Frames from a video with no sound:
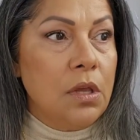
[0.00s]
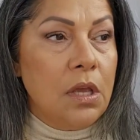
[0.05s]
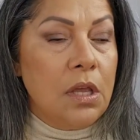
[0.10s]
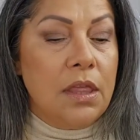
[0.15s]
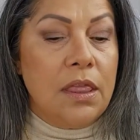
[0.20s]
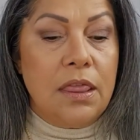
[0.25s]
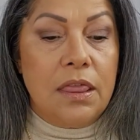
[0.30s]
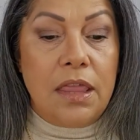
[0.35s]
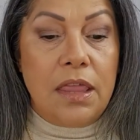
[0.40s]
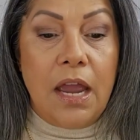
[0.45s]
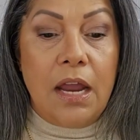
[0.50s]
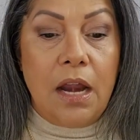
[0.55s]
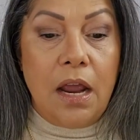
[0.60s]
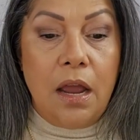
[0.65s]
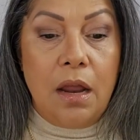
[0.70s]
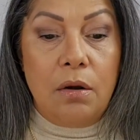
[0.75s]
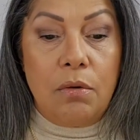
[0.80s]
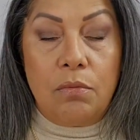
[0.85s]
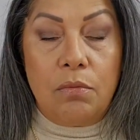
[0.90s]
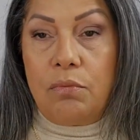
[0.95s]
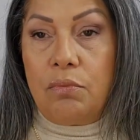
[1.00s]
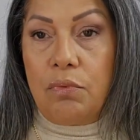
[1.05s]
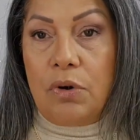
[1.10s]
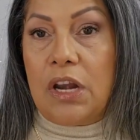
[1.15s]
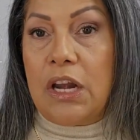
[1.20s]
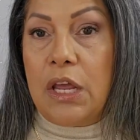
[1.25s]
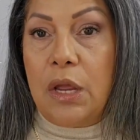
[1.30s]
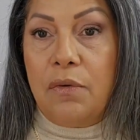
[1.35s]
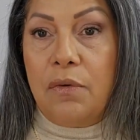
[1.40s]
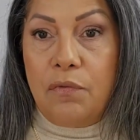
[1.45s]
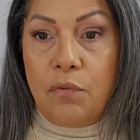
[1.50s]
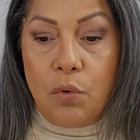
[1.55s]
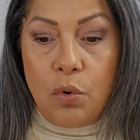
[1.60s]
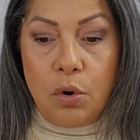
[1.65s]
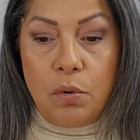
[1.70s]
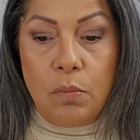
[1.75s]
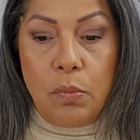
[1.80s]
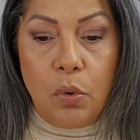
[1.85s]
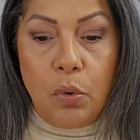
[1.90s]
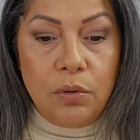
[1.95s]
that are really
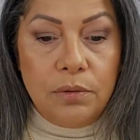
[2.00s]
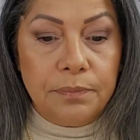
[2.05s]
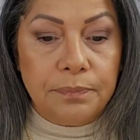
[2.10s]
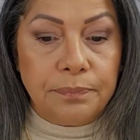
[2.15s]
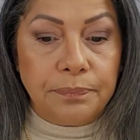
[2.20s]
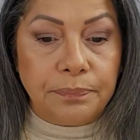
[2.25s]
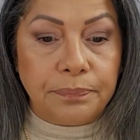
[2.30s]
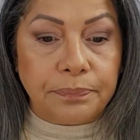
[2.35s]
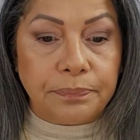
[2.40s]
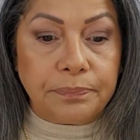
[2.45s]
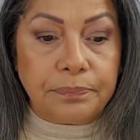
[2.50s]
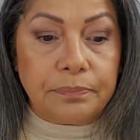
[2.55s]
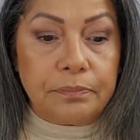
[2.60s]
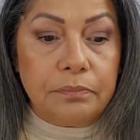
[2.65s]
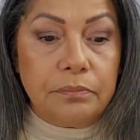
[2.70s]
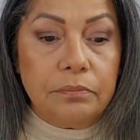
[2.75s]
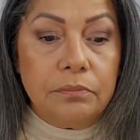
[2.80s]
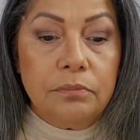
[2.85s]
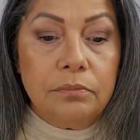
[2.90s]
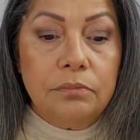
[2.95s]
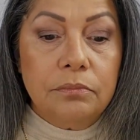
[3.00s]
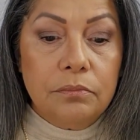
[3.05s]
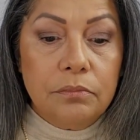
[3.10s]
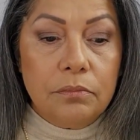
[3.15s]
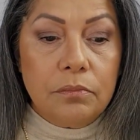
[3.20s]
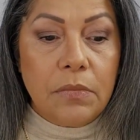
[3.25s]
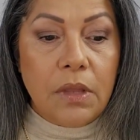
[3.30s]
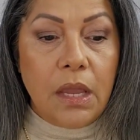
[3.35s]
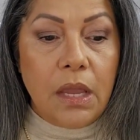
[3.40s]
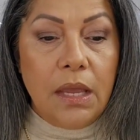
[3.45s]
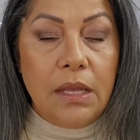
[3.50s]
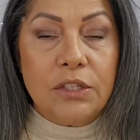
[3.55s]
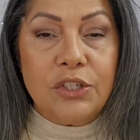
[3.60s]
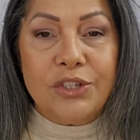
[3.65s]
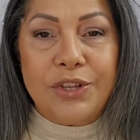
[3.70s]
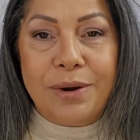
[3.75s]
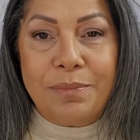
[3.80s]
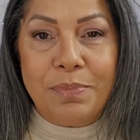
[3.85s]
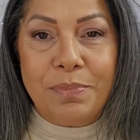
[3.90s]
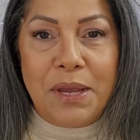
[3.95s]
affordable, and
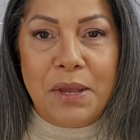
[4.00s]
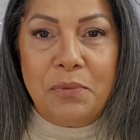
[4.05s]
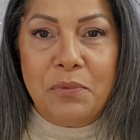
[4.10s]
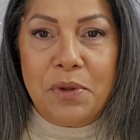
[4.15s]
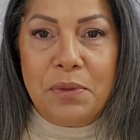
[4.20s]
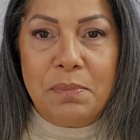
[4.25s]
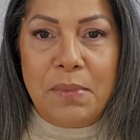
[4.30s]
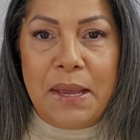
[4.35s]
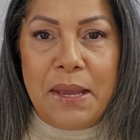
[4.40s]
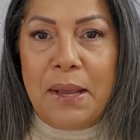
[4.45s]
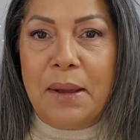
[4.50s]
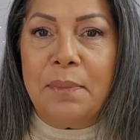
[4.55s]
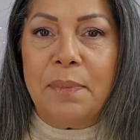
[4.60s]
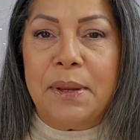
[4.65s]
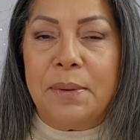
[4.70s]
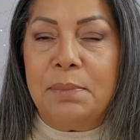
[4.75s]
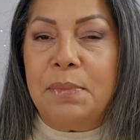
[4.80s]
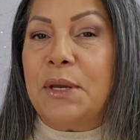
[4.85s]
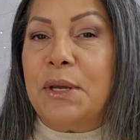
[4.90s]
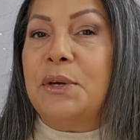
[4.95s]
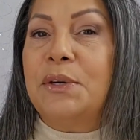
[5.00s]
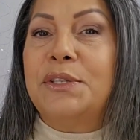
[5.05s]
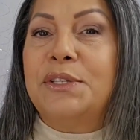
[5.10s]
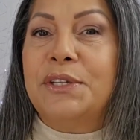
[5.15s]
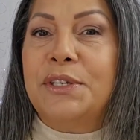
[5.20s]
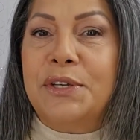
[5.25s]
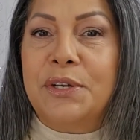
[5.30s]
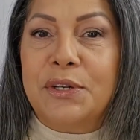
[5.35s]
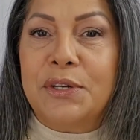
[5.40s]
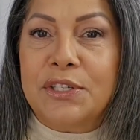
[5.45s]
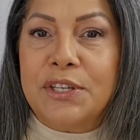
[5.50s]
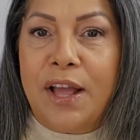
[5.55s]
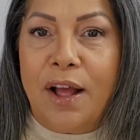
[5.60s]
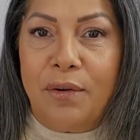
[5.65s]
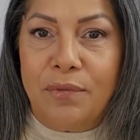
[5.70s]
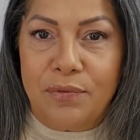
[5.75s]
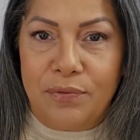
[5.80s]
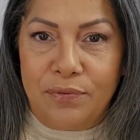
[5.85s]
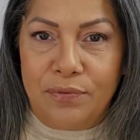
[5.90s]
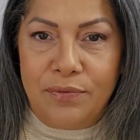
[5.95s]
start playing with makeup and be good to
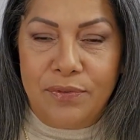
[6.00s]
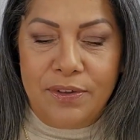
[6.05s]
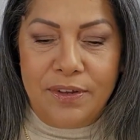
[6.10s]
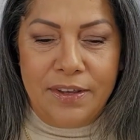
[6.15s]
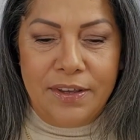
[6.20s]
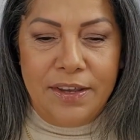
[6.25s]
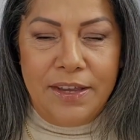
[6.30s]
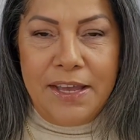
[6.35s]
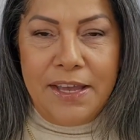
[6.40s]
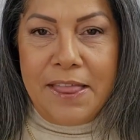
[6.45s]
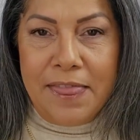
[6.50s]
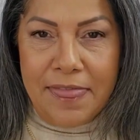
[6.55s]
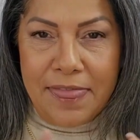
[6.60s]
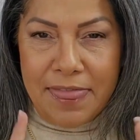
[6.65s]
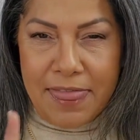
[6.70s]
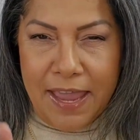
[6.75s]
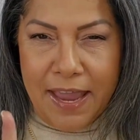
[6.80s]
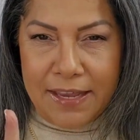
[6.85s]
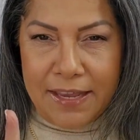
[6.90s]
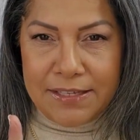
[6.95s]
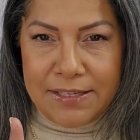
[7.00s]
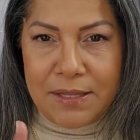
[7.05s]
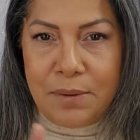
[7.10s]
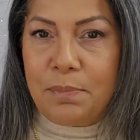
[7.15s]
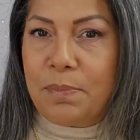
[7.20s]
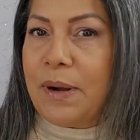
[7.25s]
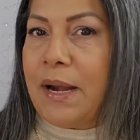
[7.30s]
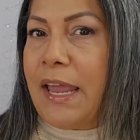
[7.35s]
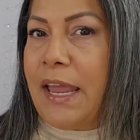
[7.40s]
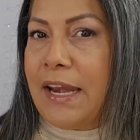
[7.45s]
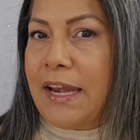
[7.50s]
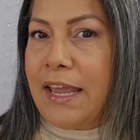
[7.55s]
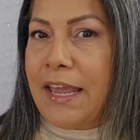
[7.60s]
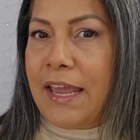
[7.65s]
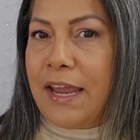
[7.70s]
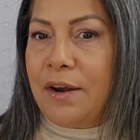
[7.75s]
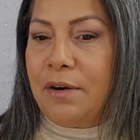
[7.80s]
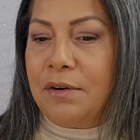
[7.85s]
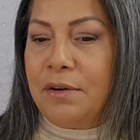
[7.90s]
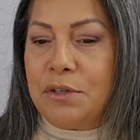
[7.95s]
yourself. That's the plan
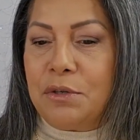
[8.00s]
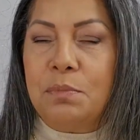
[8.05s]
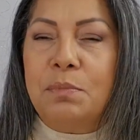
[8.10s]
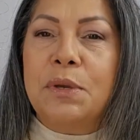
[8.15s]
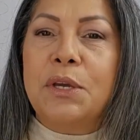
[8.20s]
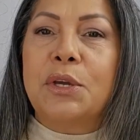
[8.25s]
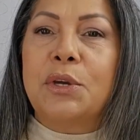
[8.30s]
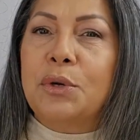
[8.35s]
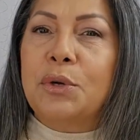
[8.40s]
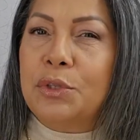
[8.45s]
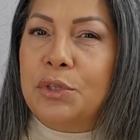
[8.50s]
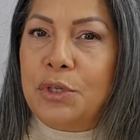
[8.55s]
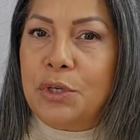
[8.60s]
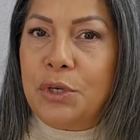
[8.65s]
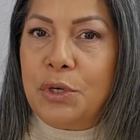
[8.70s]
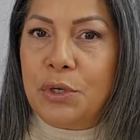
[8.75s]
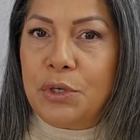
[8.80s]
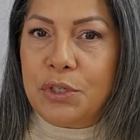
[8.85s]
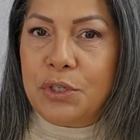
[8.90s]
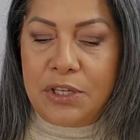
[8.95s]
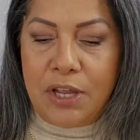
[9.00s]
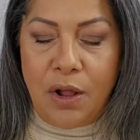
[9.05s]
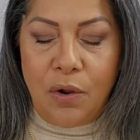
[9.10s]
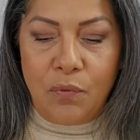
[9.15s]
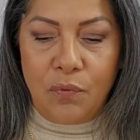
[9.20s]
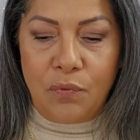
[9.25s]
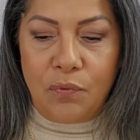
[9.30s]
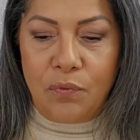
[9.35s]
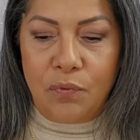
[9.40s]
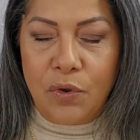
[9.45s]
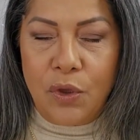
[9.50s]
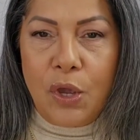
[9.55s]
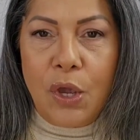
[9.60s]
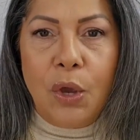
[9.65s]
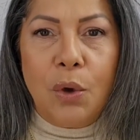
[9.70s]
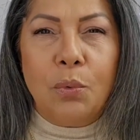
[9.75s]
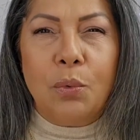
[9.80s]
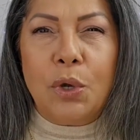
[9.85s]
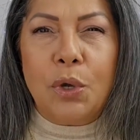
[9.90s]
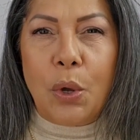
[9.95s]
here, to be good to yourself.
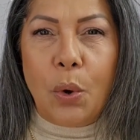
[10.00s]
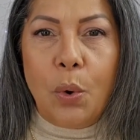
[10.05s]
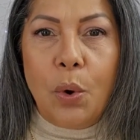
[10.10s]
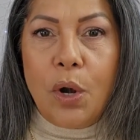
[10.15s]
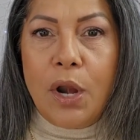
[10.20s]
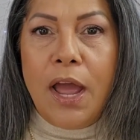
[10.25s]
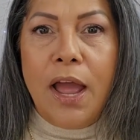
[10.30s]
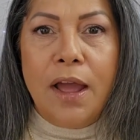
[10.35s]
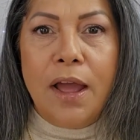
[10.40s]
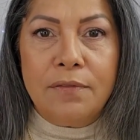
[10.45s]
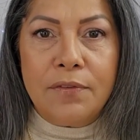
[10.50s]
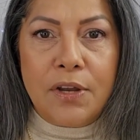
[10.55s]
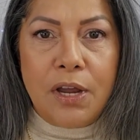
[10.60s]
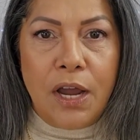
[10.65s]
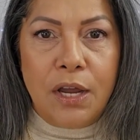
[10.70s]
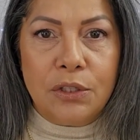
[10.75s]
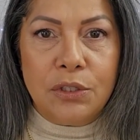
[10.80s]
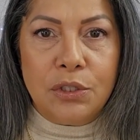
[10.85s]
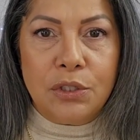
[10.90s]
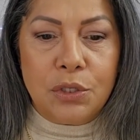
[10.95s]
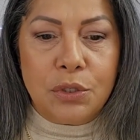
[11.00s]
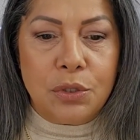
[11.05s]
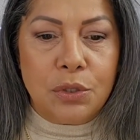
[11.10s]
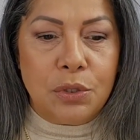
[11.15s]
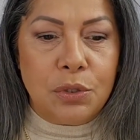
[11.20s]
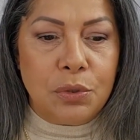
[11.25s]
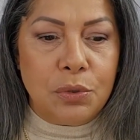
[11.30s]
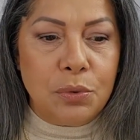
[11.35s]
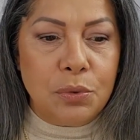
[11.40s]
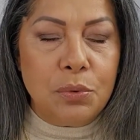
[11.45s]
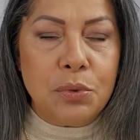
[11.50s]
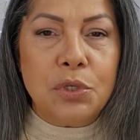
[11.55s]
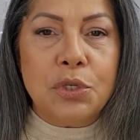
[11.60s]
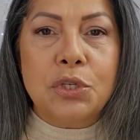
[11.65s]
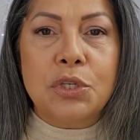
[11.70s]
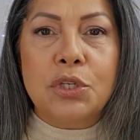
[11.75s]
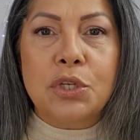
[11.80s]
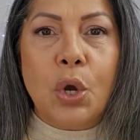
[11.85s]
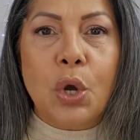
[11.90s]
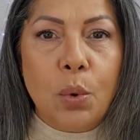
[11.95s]
We all have gone through
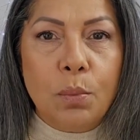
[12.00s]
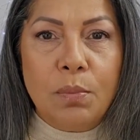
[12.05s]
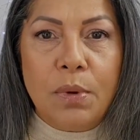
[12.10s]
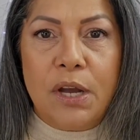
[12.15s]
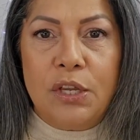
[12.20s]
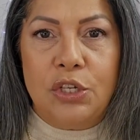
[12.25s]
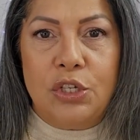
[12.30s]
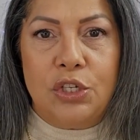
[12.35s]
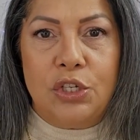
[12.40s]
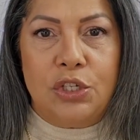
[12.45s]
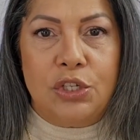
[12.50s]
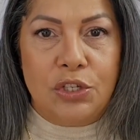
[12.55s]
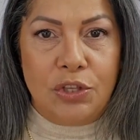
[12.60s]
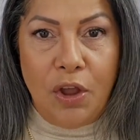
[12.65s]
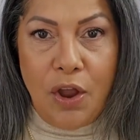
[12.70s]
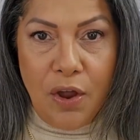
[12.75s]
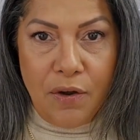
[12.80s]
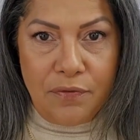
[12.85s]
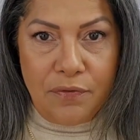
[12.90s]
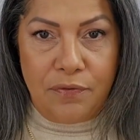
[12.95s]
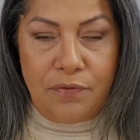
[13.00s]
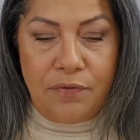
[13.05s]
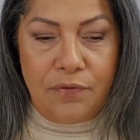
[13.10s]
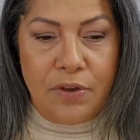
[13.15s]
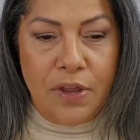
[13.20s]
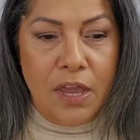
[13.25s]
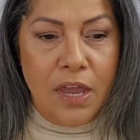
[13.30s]
so much stuff.